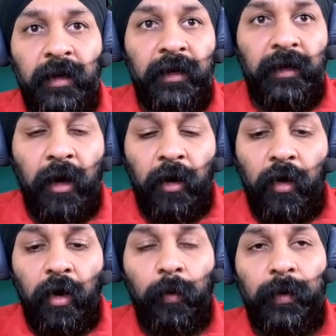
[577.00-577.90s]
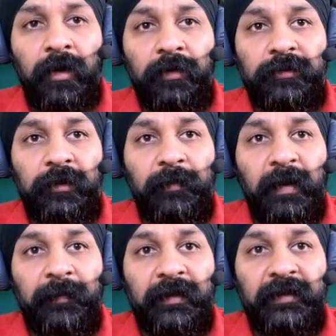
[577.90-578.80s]
Now, we also
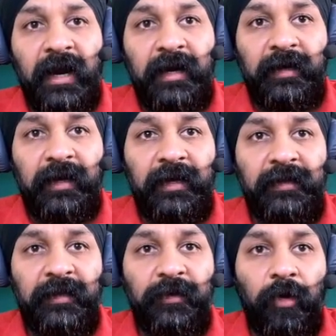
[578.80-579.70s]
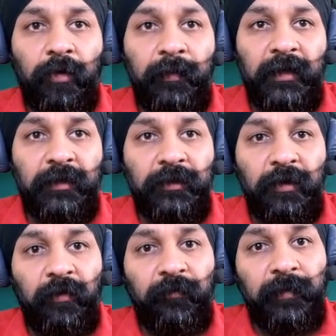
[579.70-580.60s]
remember that in the documentation
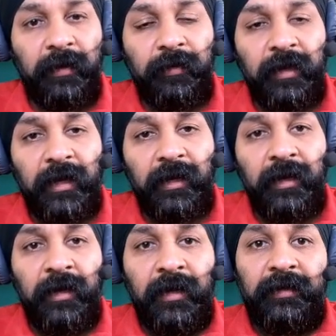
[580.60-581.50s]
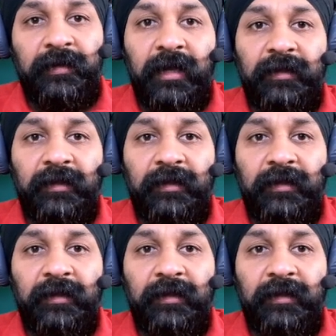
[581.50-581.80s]
of MikroTik that the